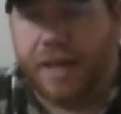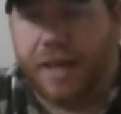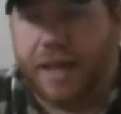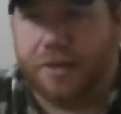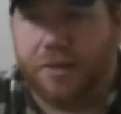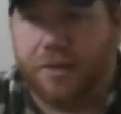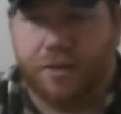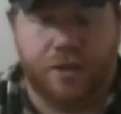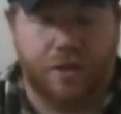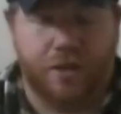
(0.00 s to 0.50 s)
and
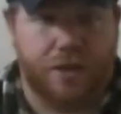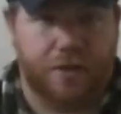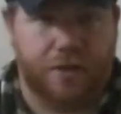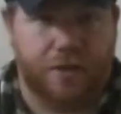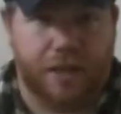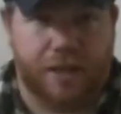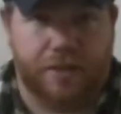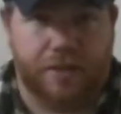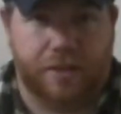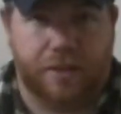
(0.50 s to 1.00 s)
you can go
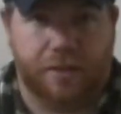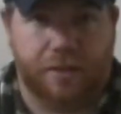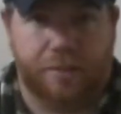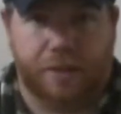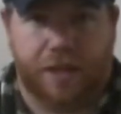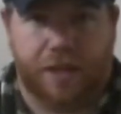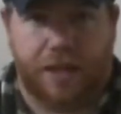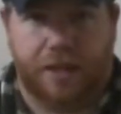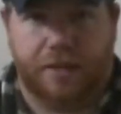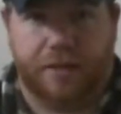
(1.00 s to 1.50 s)
get into your
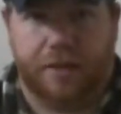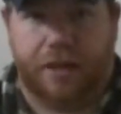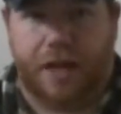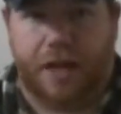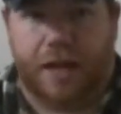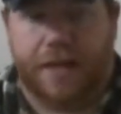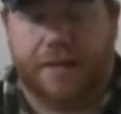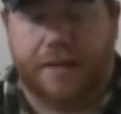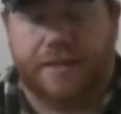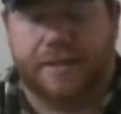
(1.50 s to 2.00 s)
blind or your
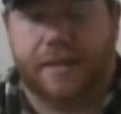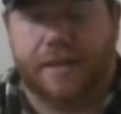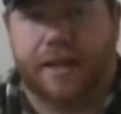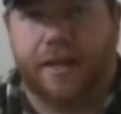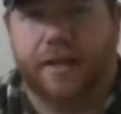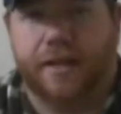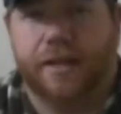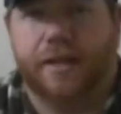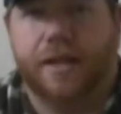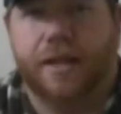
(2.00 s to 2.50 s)
hide
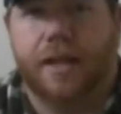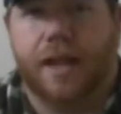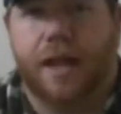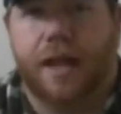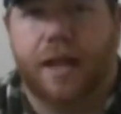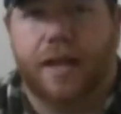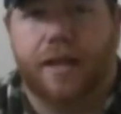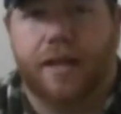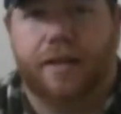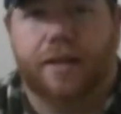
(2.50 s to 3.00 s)
site
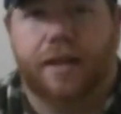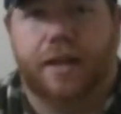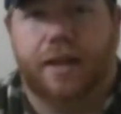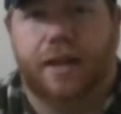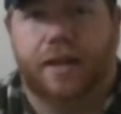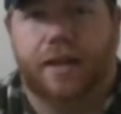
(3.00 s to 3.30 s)
and